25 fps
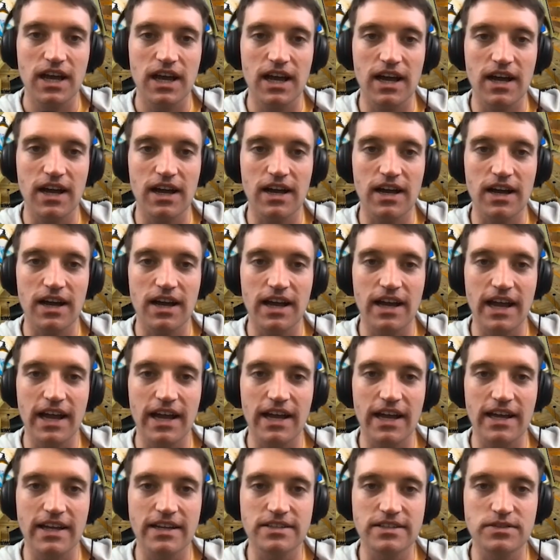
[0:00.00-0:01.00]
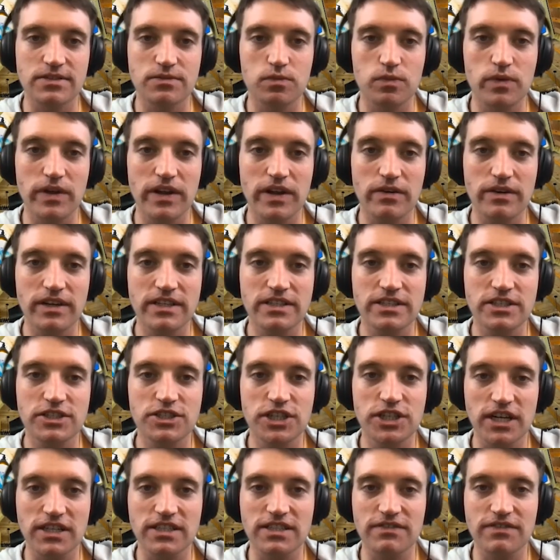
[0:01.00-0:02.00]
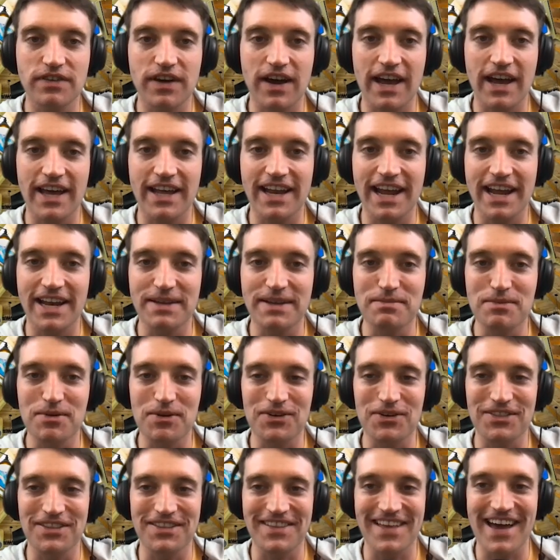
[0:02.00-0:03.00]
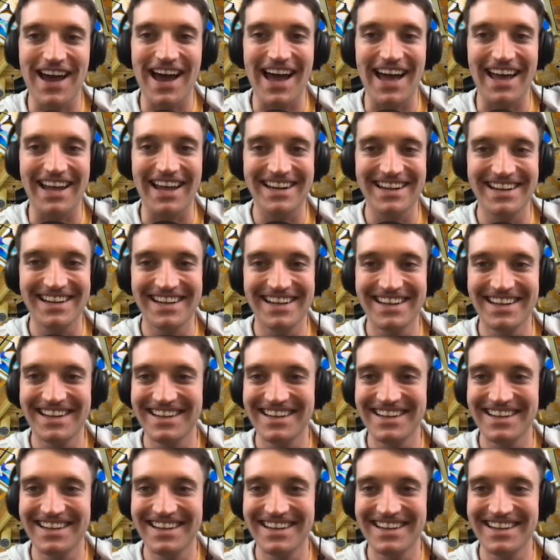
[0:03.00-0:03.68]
Uh, and we don't need to justify it any more than that.